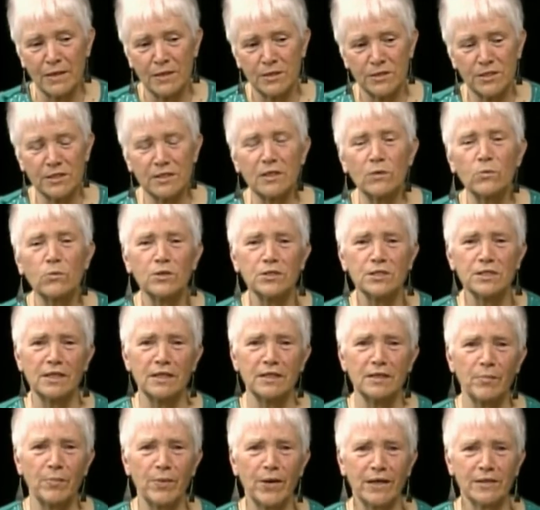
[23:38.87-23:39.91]
She said, well,
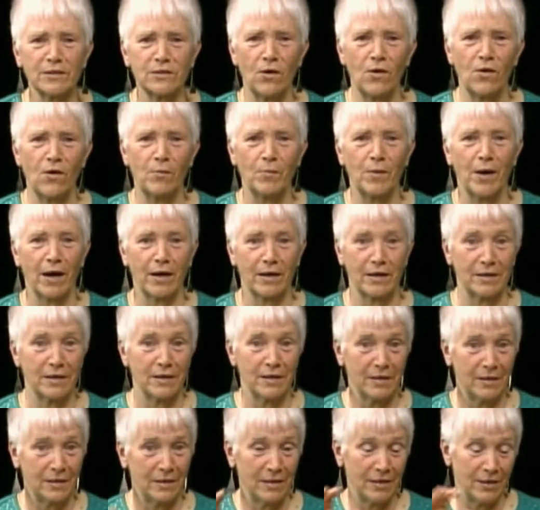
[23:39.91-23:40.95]
send it back to Hallmark.
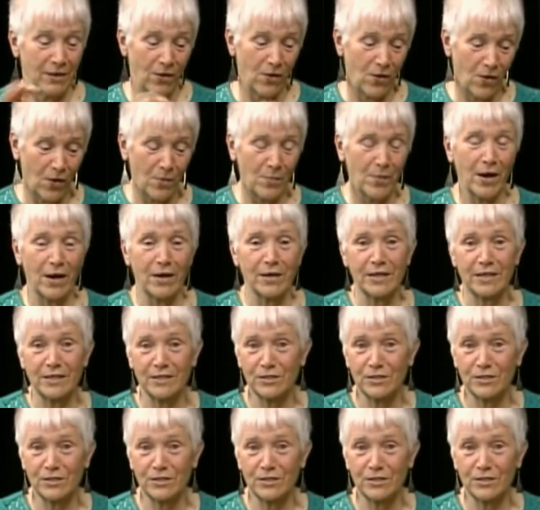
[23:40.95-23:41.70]
Hallmark